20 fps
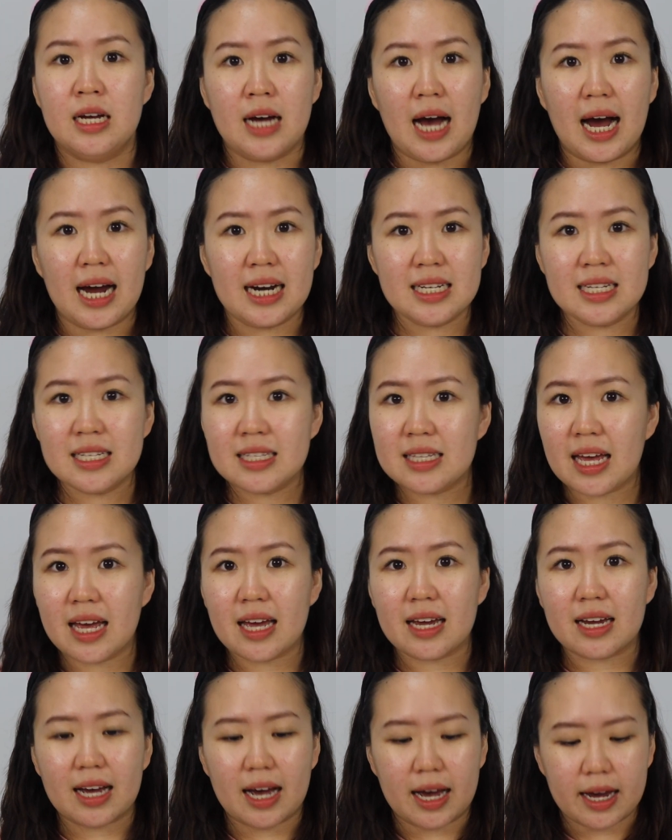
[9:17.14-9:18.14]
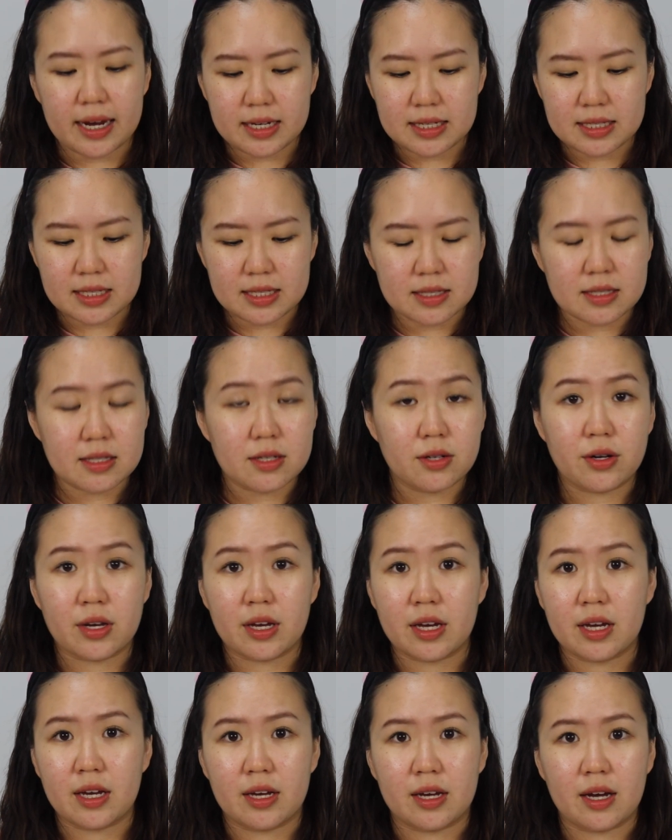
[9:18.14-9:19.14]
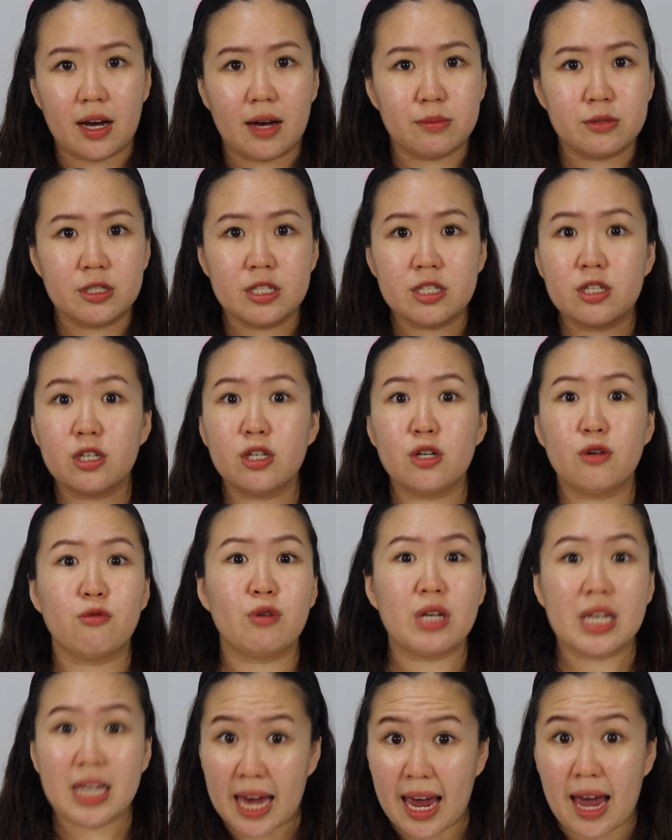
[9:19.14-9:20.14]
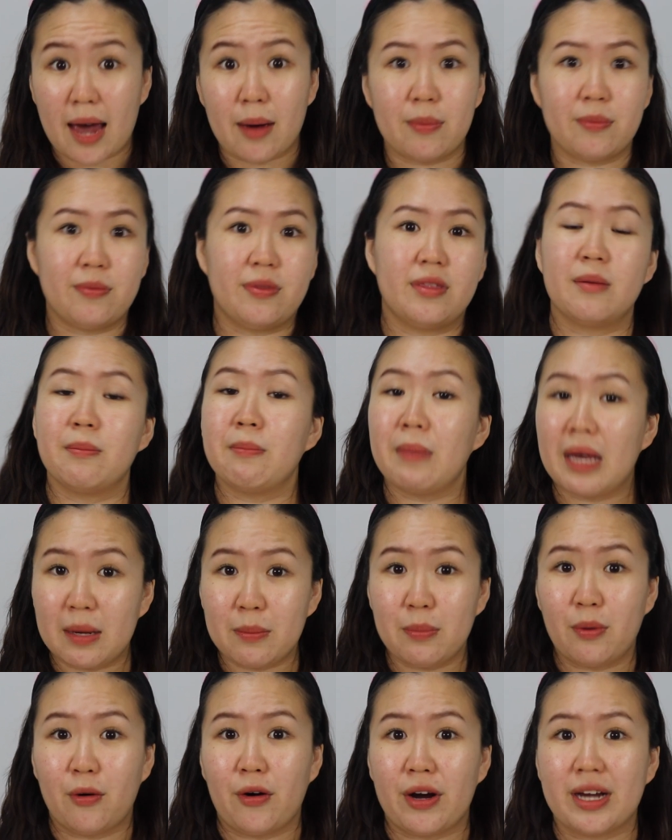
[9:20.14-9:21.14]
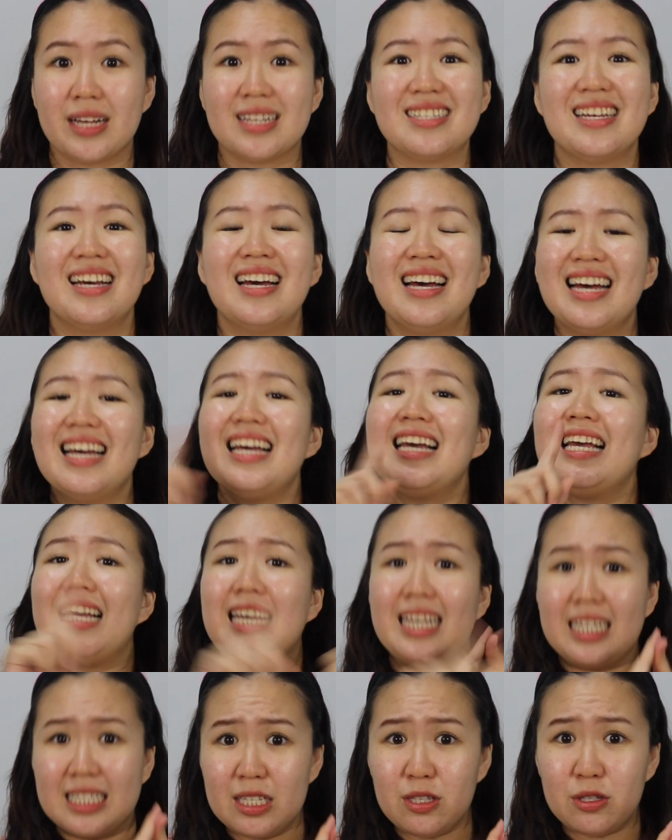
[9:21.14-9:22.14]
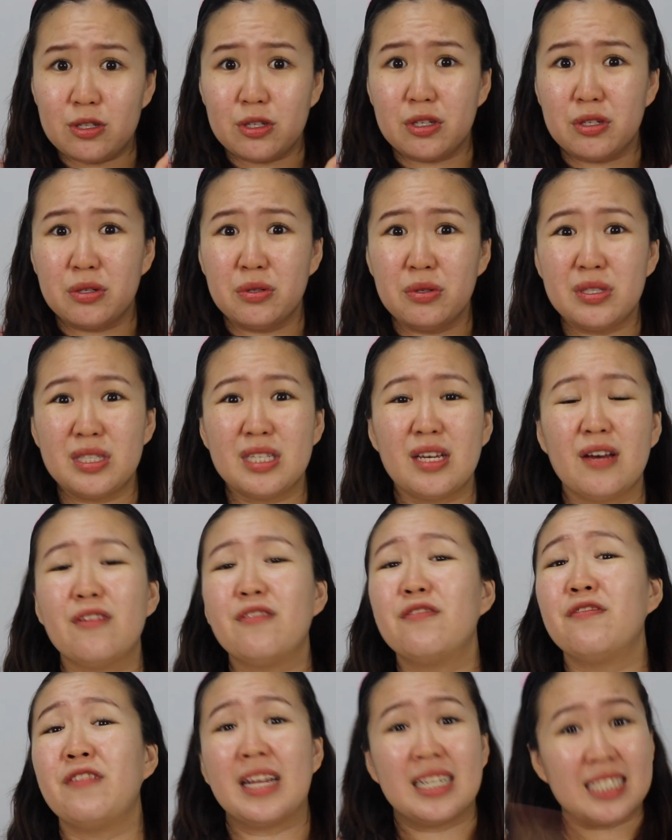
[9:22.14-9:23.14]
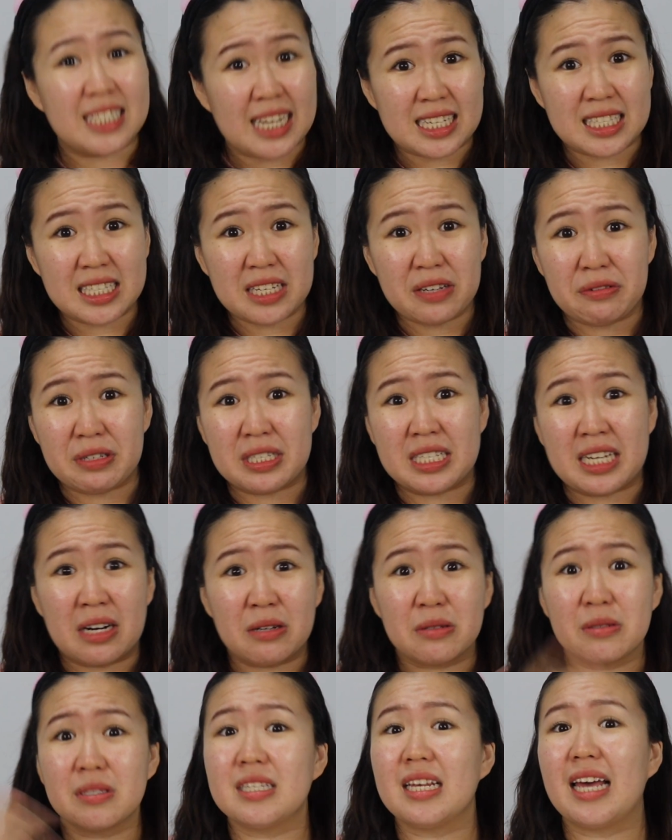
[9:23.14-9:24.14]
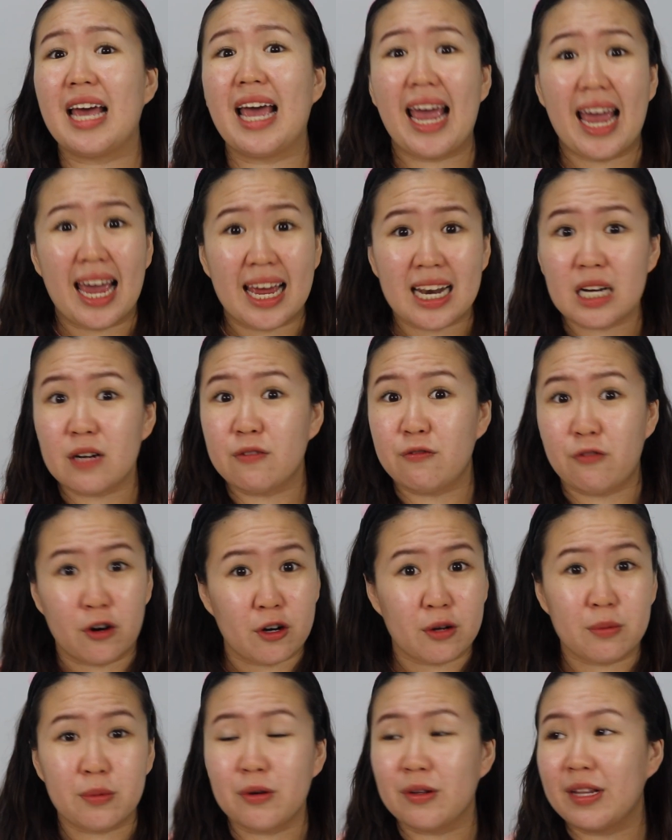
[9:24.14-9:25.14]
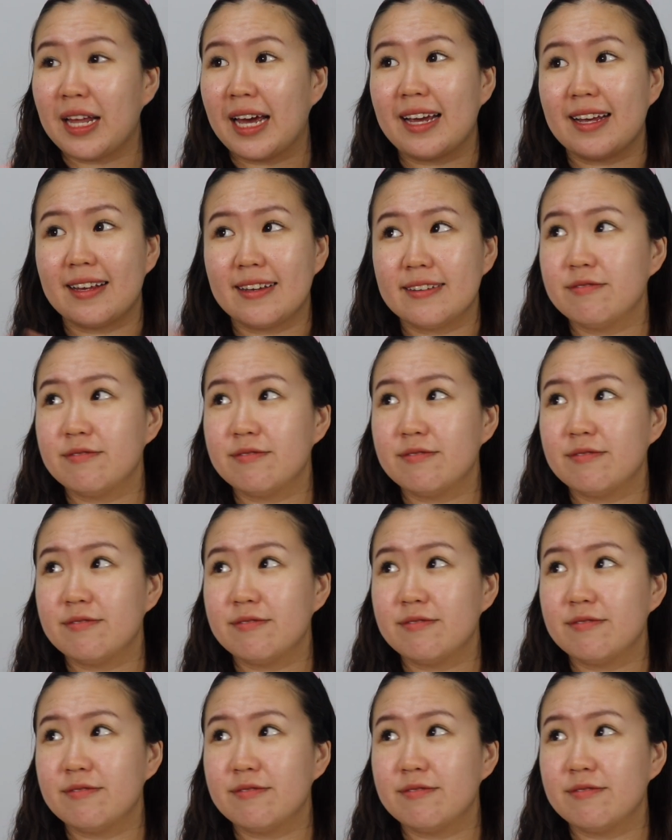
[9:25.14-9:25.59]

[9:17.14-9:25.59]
Other than that, guys, okay, I'm just gonna recap the main points. Easy to use, fantastic results, and affordable. Like